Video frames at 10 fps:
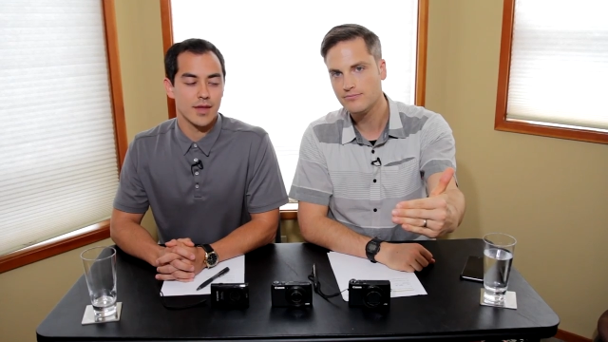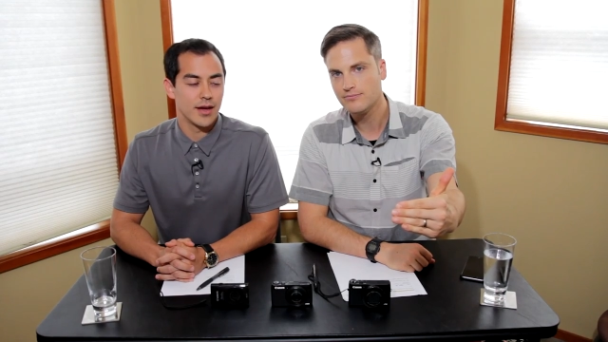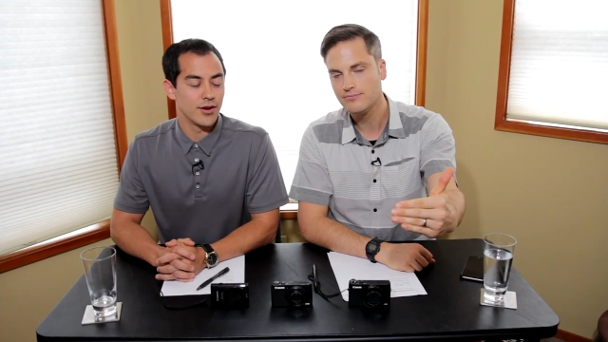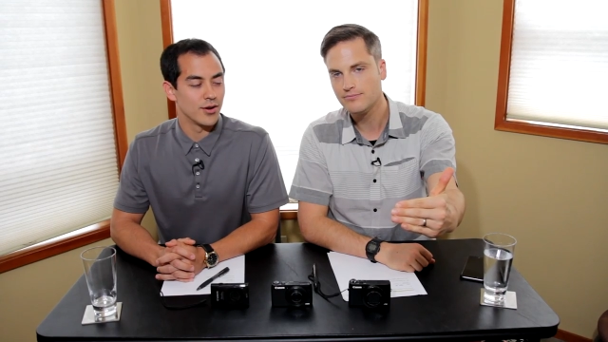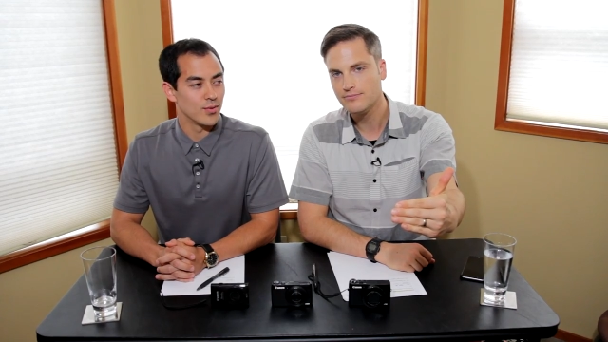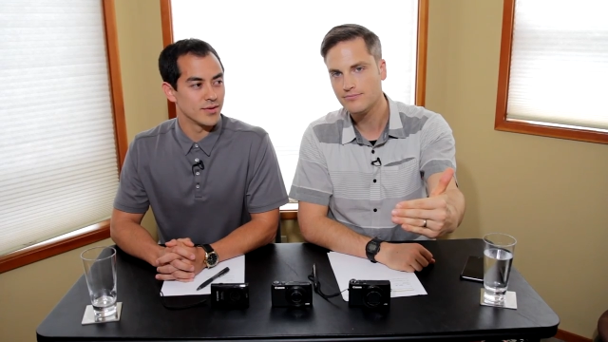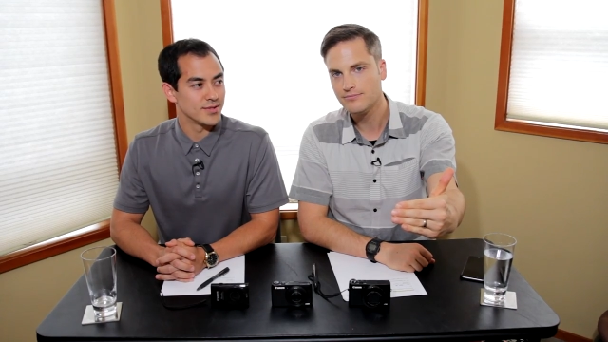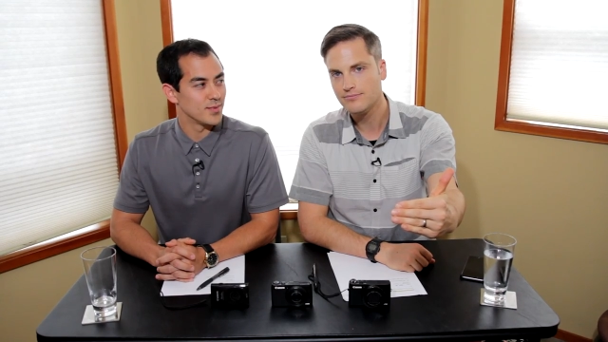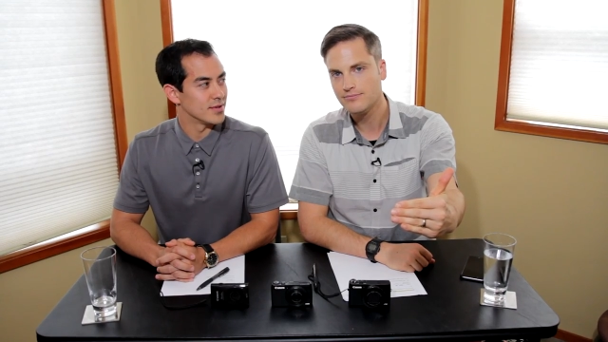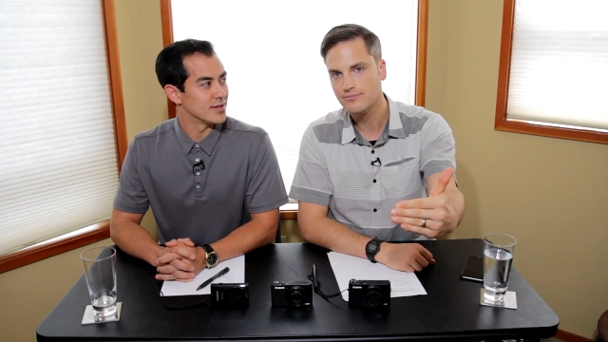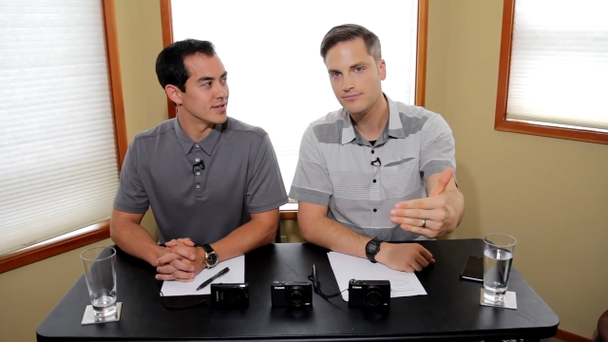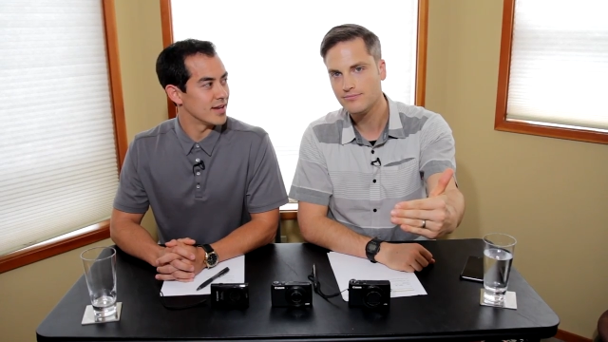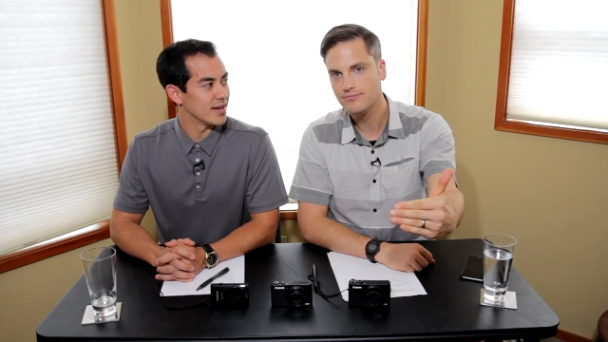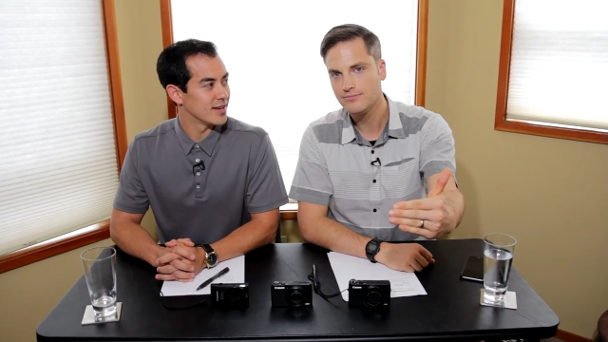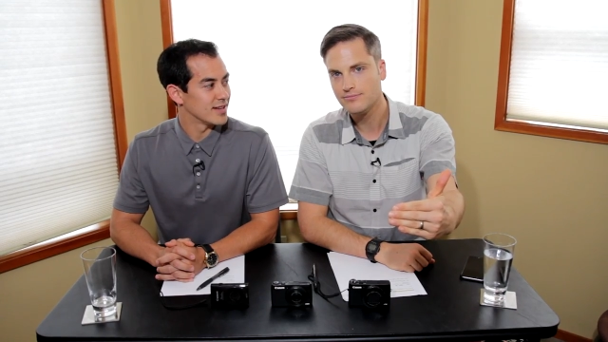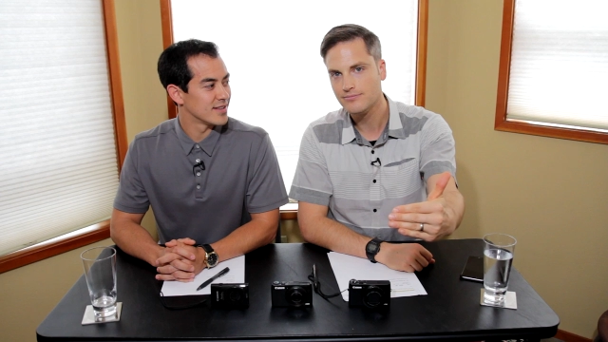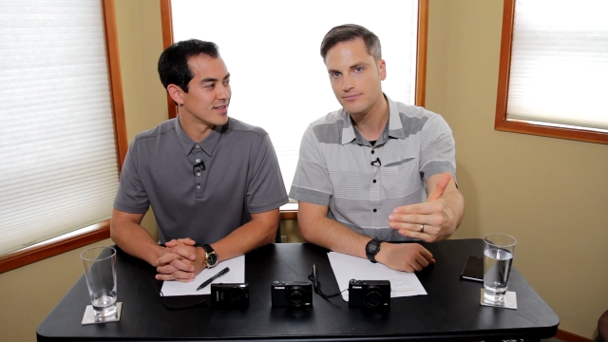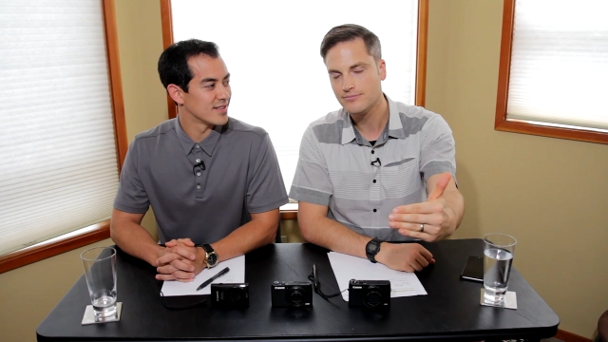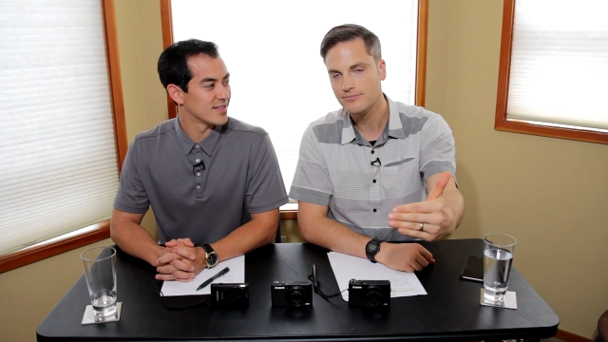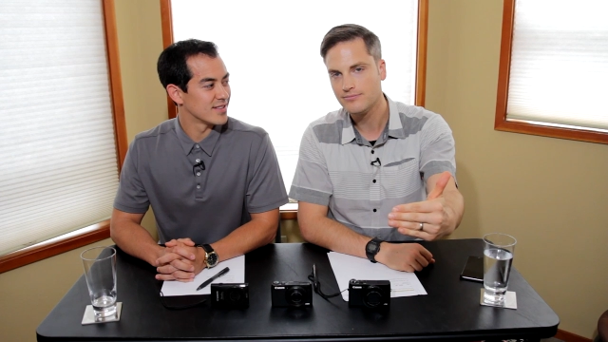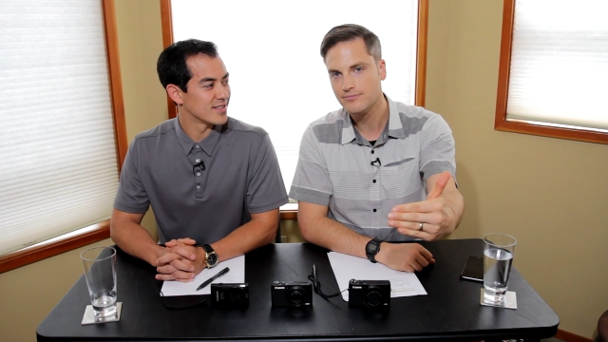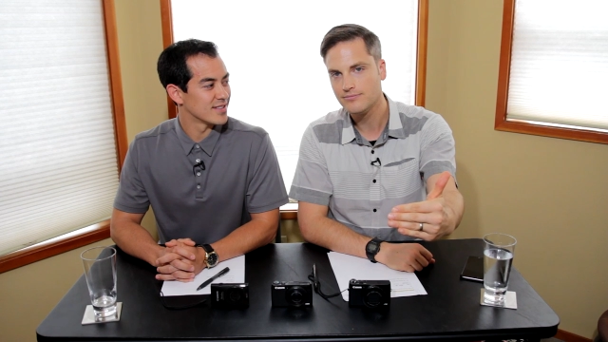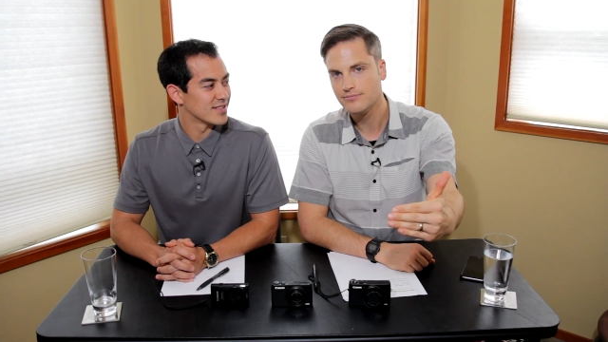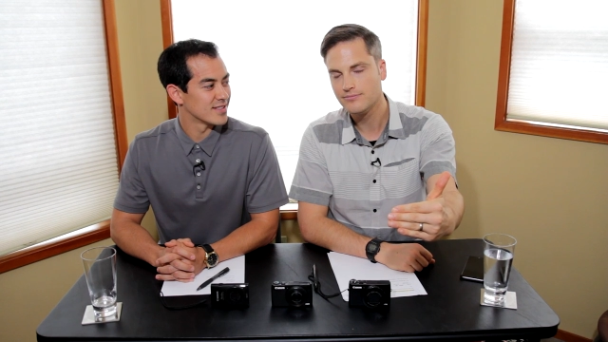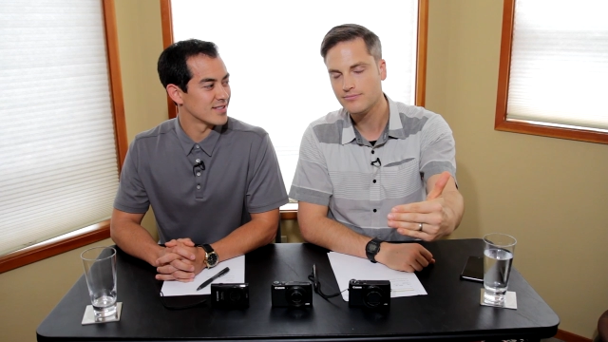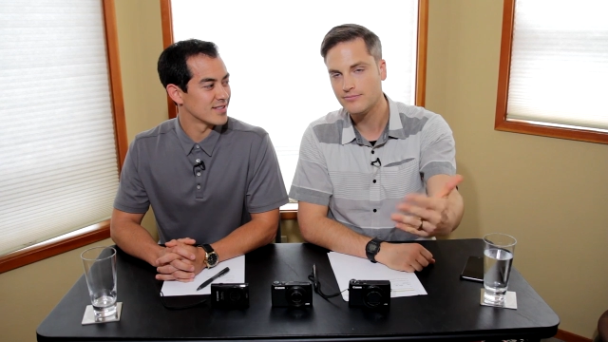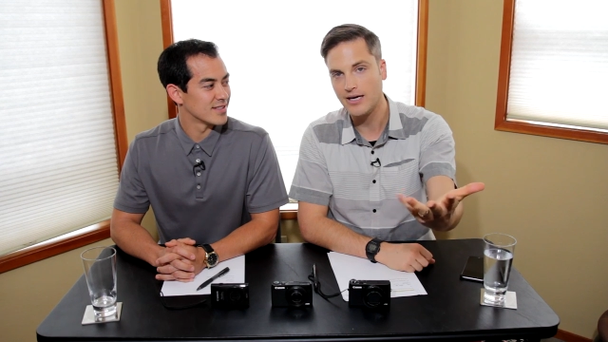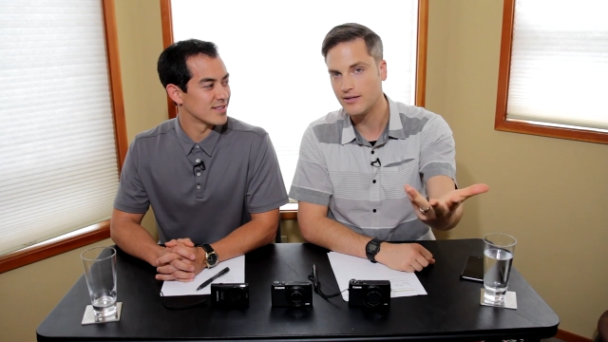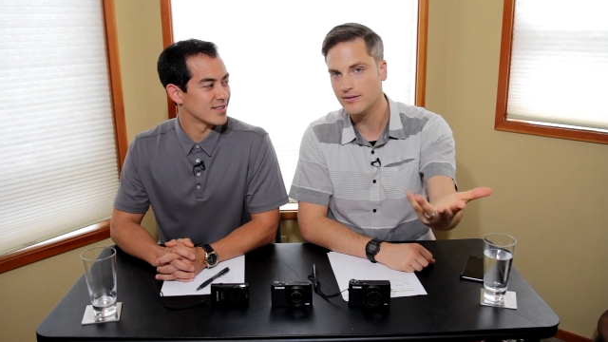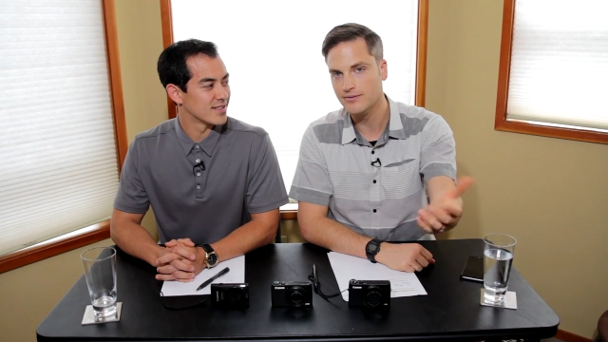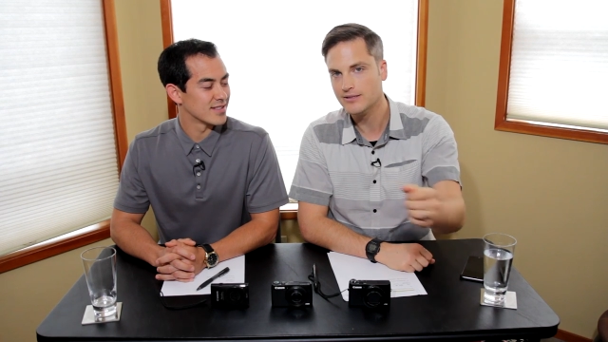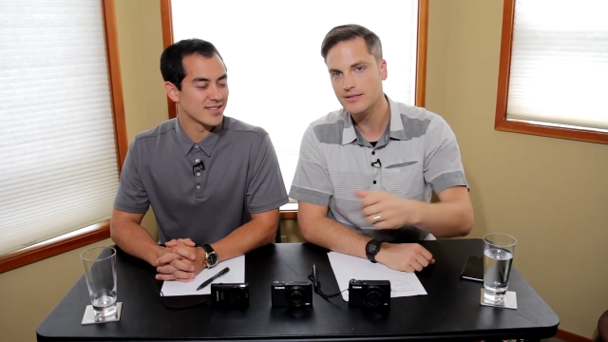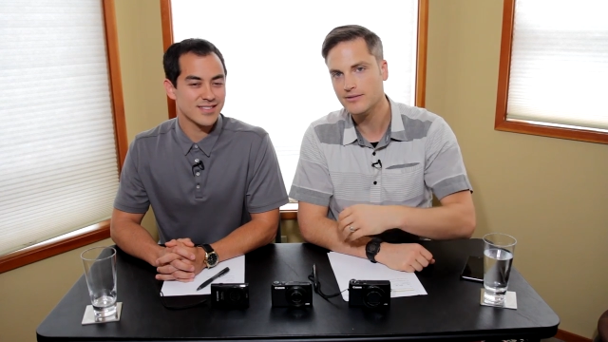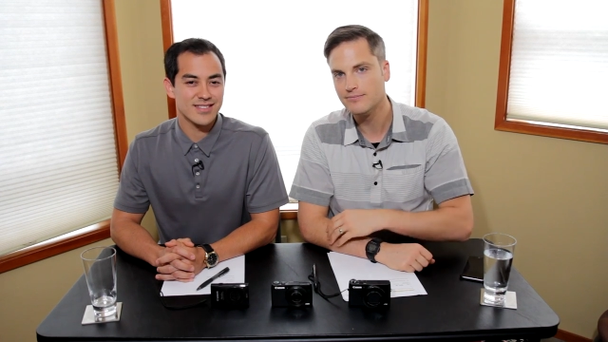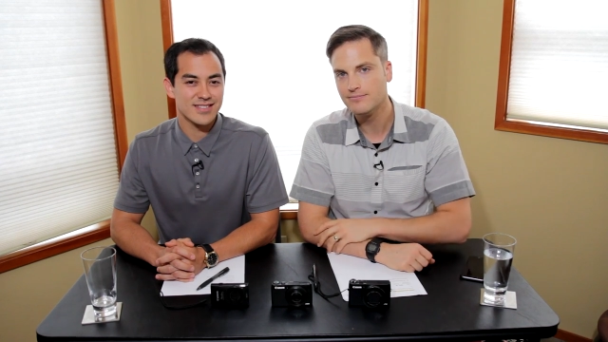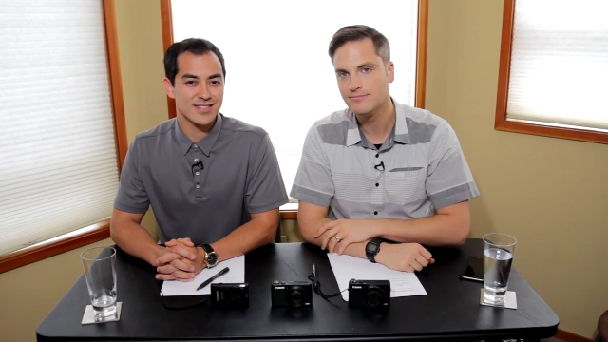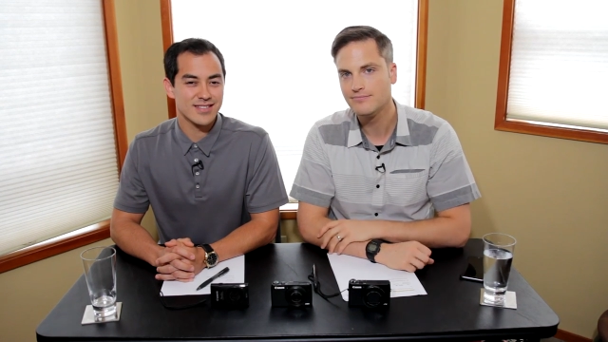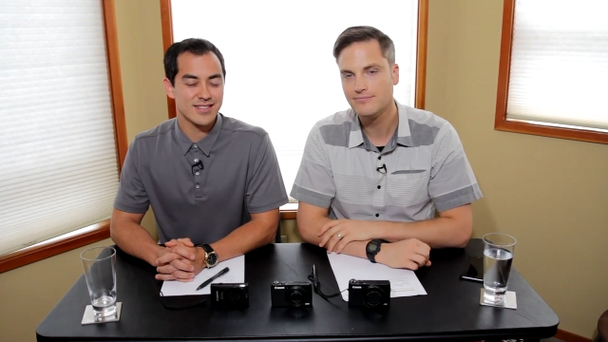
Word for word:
Speaker 1: I don't know what I was supposed to say.
Speaker 2: I don't know what I did.